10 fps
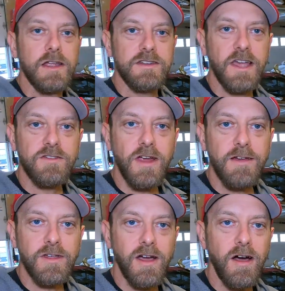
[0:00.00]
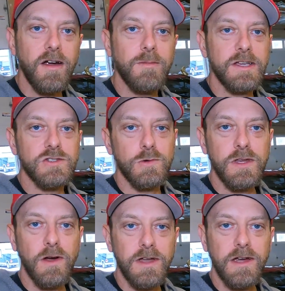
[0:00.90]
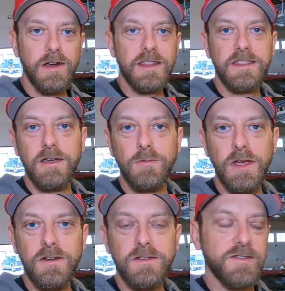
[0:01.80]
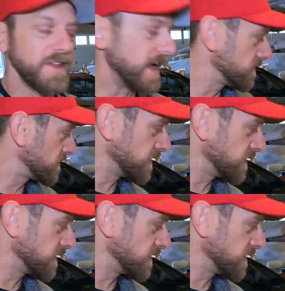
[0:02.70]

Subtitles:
test drive the car and make sure we don't hear anything weird sounds or